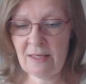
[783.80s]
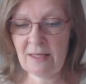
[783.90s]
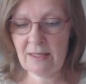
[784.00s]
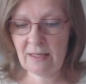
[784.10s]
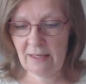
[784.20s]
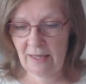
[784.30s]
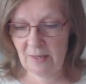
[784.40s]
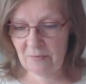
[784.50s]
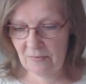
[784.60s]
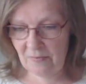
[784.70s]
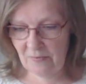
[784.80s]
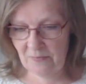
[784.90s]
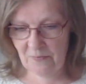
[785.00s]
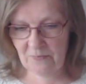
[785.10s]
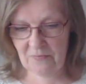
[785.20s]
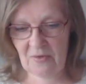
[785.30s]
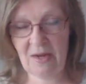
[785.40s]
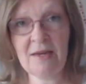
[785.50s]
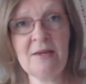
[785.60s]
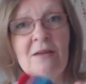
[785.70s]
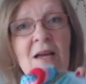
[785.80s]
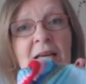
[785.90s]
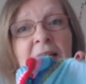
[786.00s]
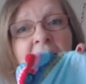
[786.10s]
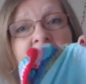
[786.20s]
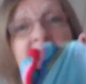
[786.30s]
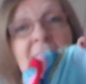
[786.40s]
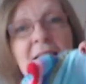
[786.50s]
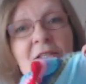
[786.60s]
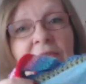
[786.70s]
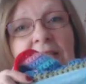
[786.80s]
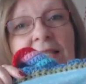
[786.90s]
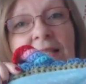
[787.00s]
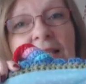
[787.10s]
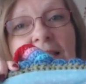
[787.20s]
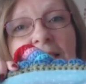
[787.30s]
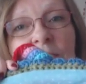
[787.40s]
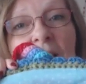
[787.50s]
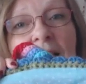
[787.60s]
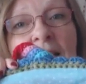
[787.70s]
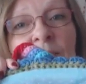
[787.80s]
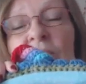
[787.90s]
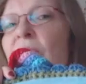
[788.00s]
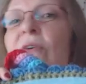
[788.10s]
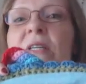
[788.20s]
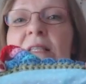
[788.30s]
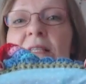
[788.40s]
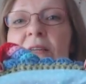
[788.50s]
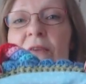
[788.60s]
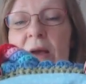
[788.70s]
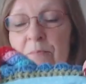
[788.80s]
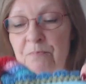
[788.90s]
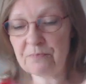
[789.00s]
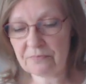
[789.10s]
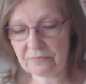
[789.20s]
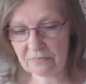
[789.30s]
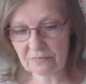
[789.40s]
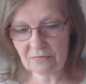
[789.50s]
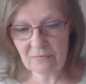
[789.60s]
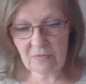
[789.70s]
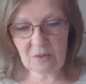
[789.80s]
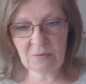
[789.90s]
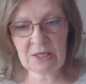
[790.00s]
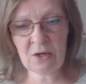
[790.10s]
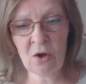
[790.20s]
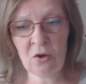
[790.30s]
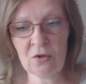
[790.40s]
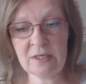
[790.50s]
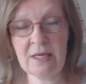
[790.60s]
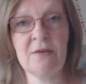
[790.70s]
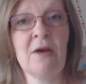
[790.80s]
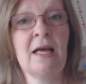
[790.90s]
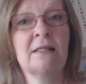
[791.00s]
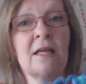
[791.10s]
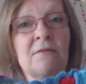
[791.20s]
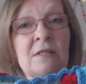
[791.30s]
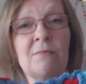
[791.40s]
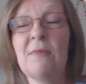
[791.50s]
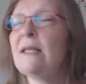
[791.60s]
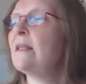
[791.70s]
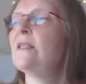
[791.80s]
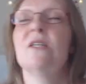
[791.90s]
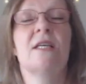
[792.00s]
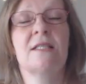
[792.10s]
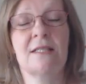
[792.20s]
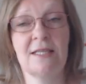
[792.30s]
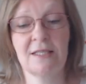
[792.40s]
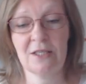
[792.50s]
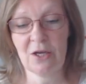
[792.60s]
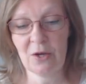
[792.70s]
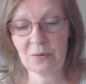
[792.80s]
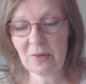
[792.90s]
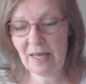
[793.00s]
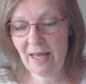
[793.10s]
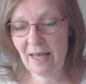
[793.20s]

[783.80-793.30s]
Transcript: the I lined this recently as well. I did put it on Instagram, because I've made this years and years ago,